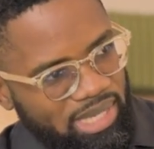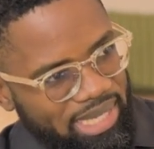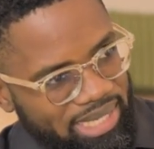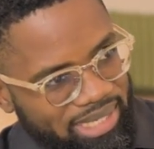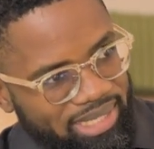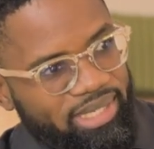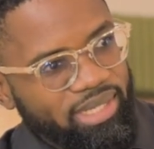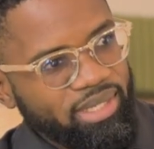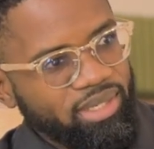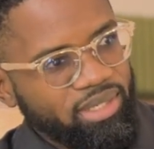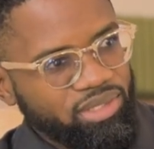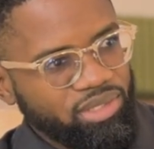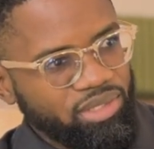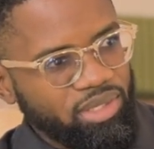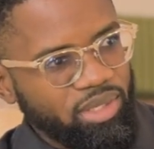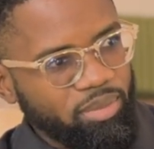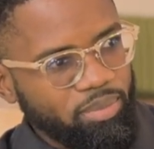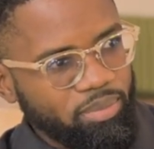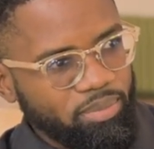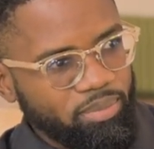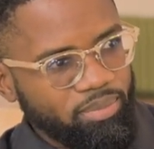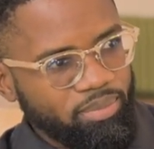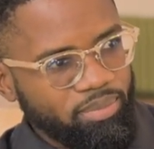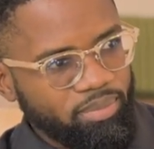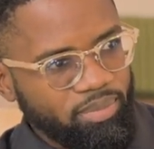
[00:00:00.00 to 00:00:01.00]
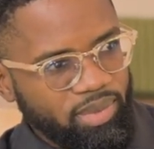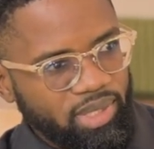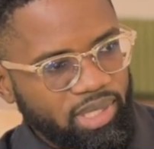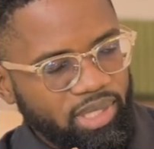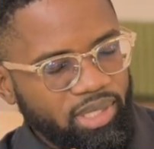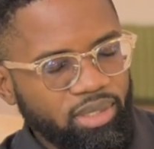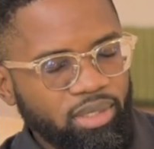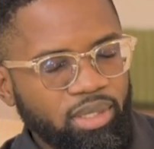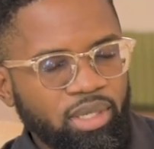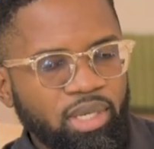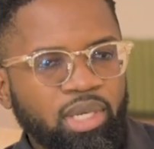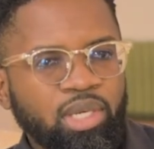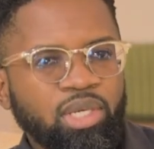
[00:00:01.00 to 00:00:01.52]
in leadership.
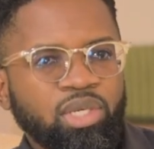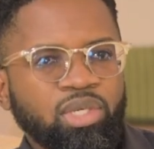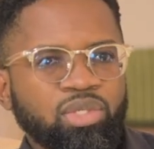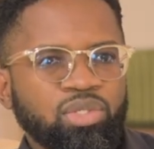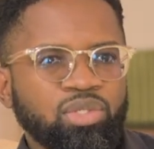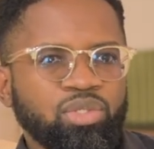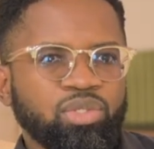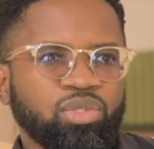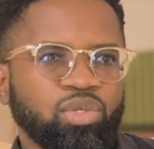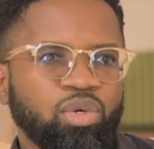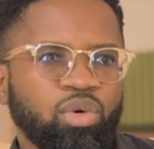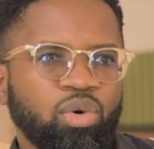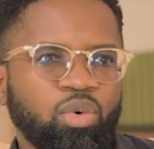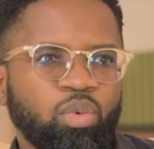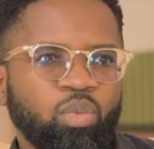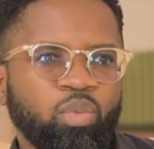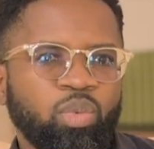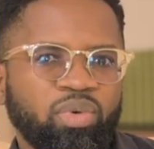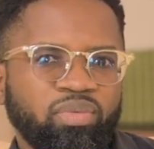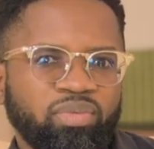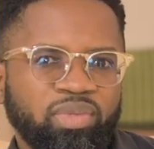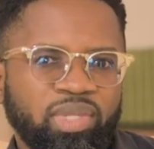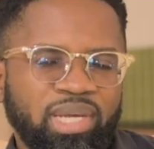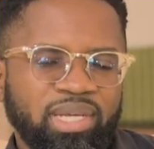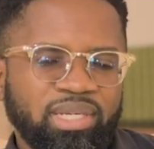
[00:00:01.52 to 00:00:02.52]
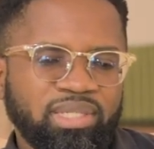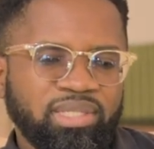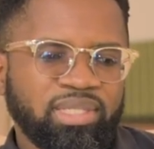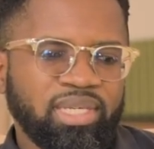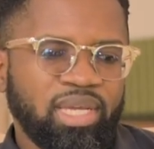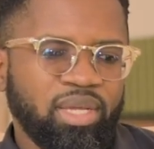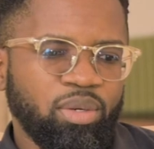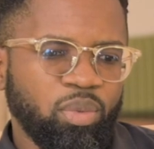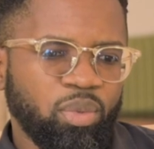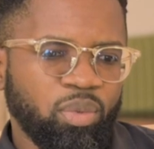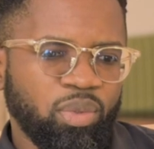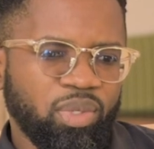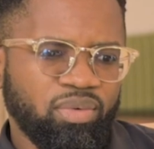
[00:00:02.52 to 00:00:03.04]
Yeah. So with that
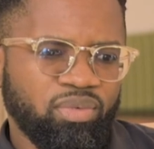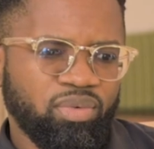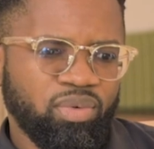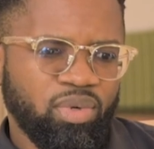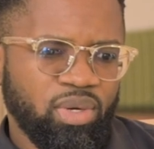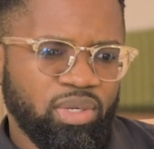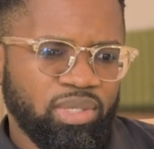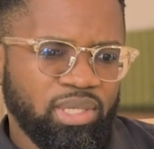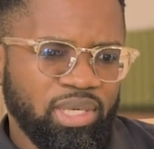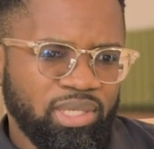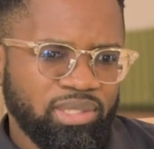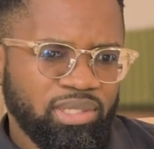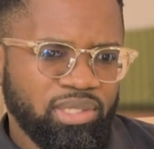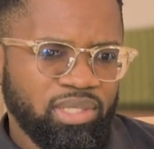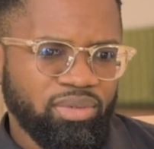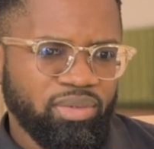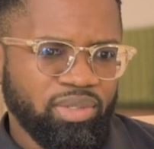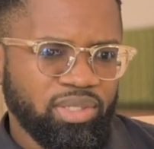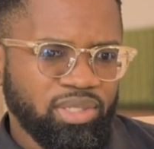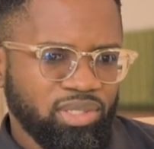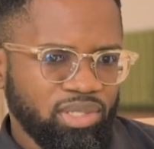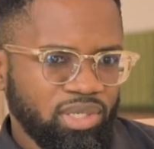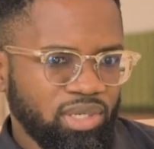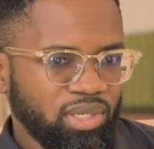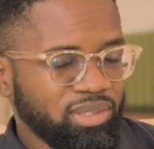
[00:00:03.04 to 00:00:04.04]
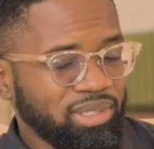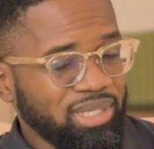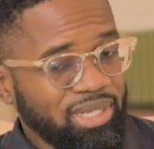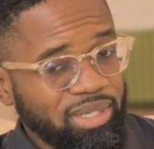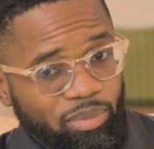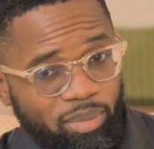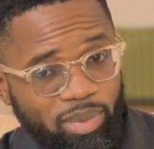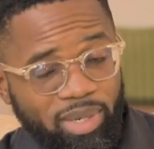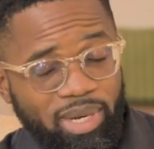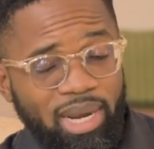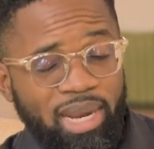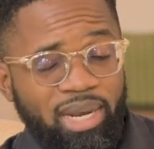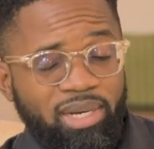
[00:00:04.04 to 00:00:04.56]
said, we would have conducted the research,
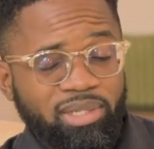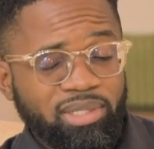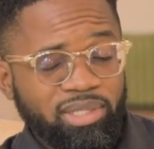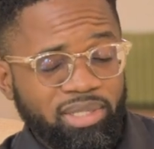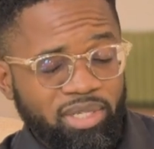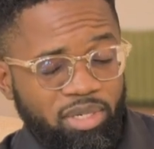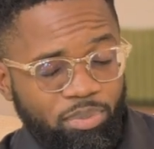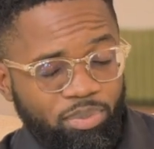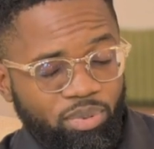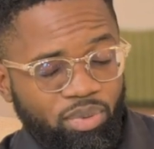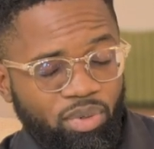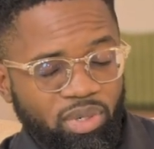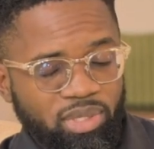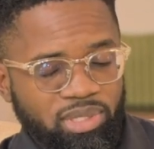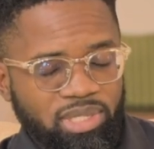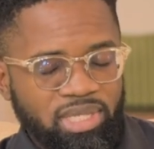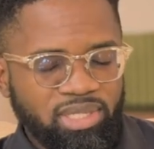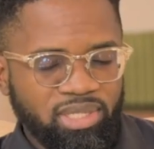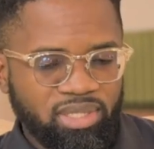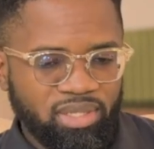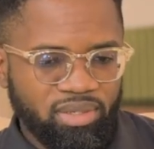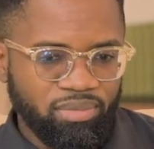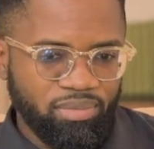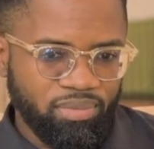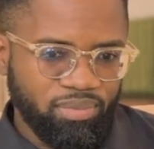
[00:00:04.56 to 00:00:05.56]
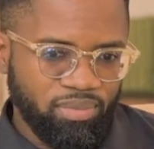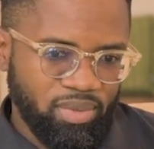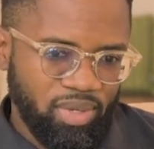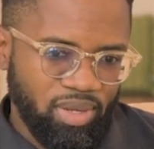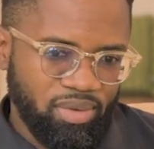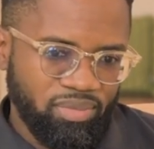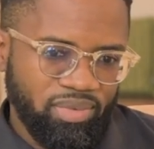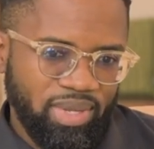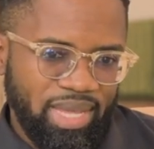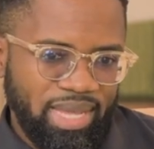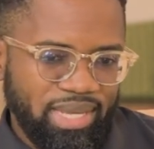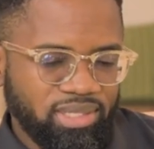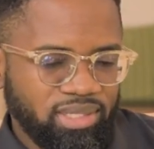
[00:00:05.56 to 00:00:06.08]
and we're actually in the process
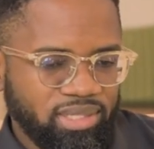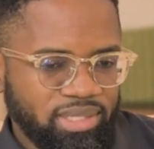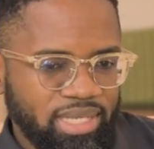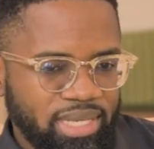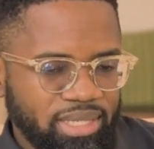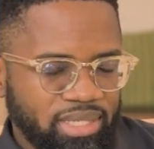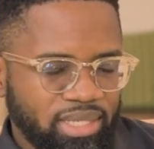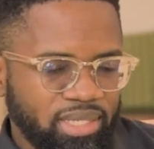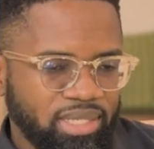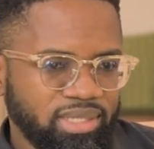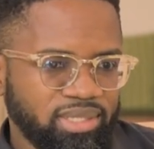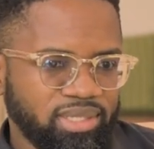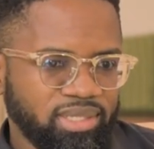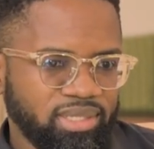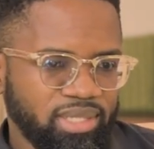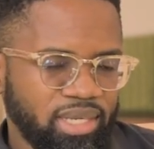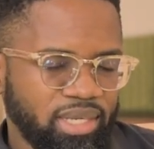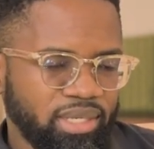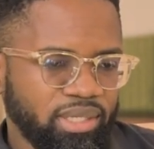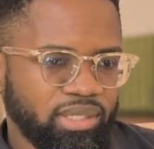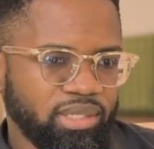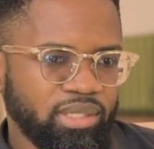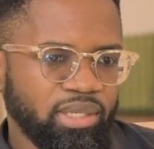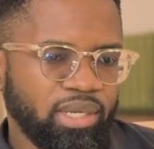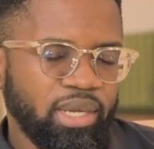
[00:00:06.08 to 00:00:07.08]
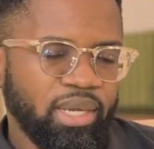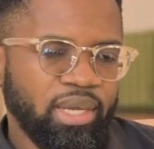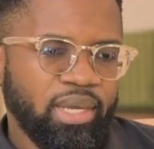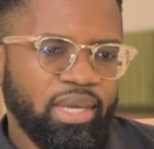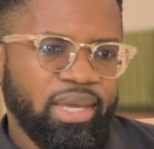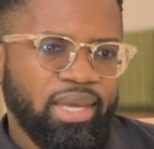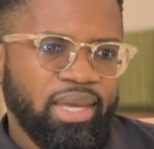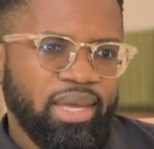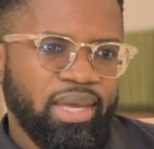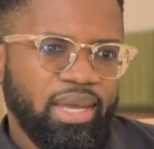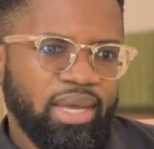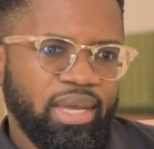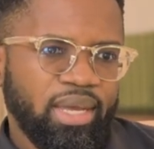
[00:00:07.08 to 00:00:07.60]
of extending the study.
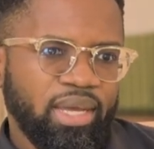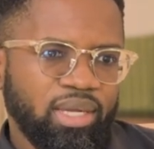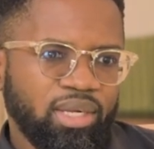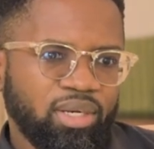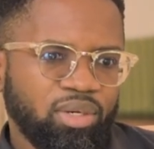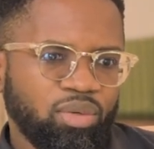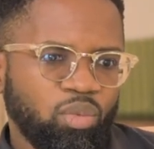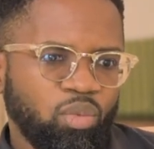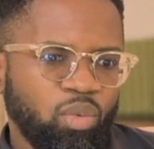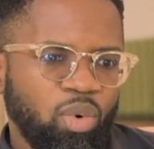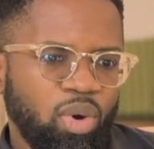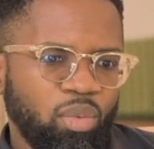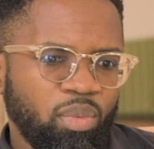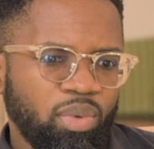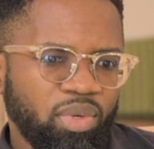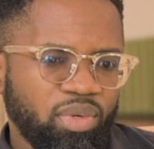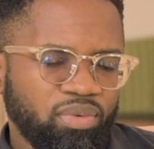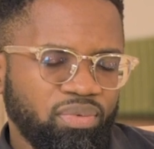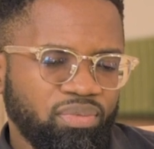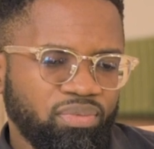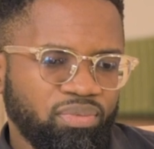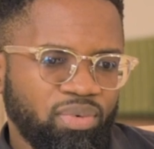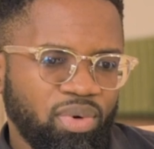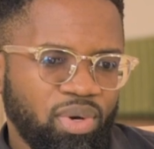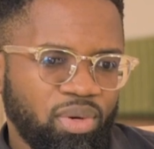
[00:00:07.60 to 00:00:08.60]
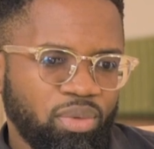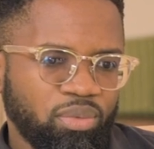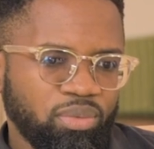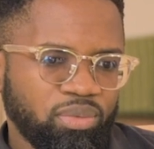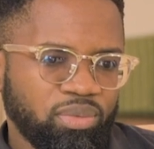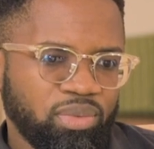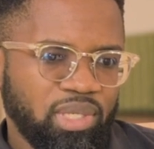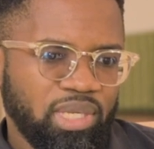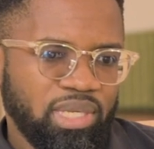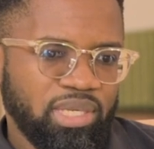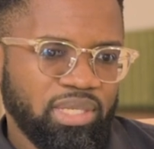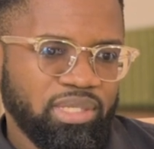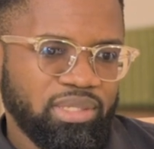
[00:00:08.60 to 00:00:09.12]
And what we
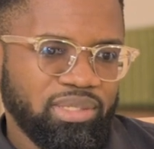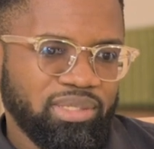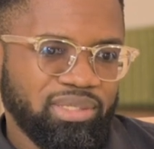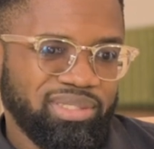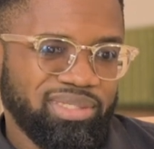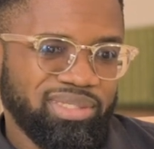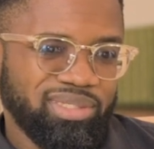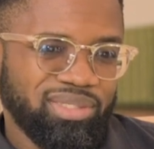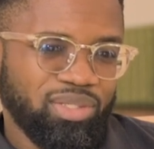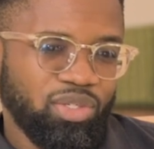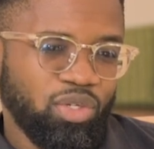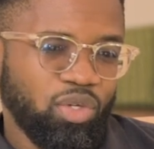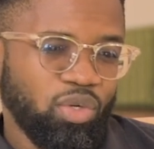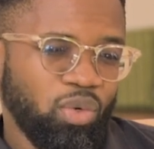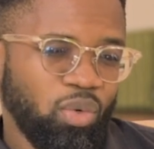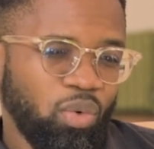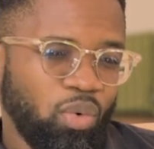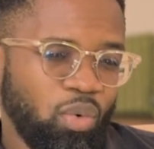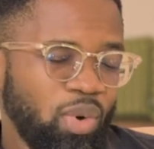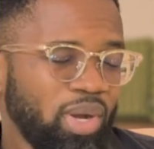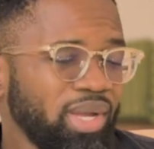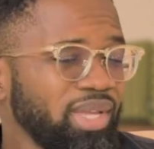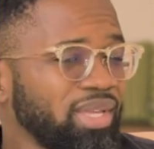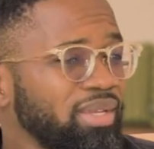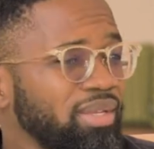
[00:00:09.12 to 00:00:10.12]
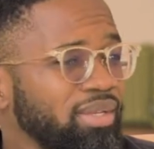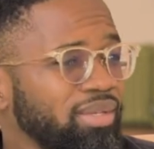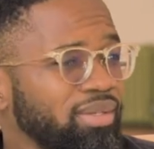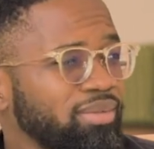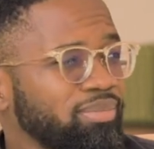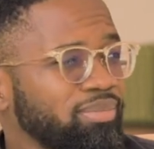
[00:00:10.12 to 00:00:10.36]
found is quite